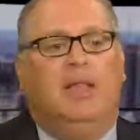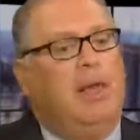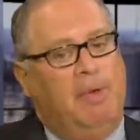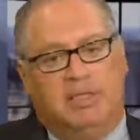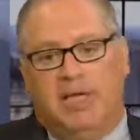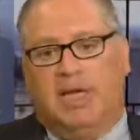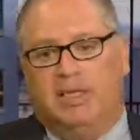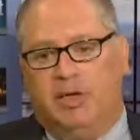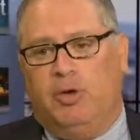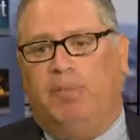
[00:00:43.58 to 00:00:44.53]
That means they
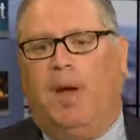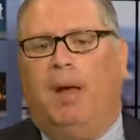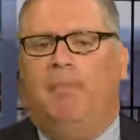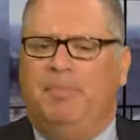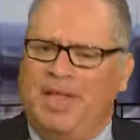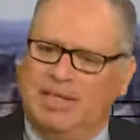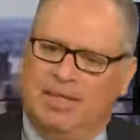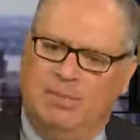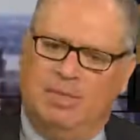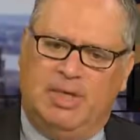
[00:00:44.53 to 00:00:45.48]
continue to pump.
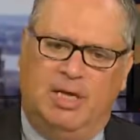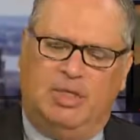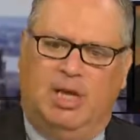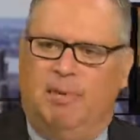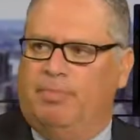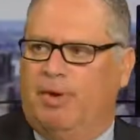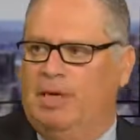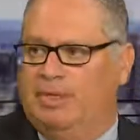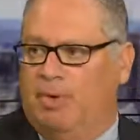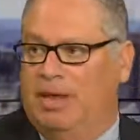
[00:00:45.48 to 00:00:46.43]
That's a limitation on
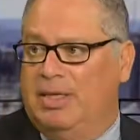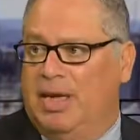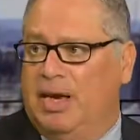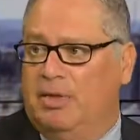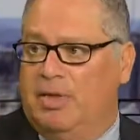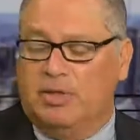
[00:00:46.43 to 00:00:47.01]
price right there.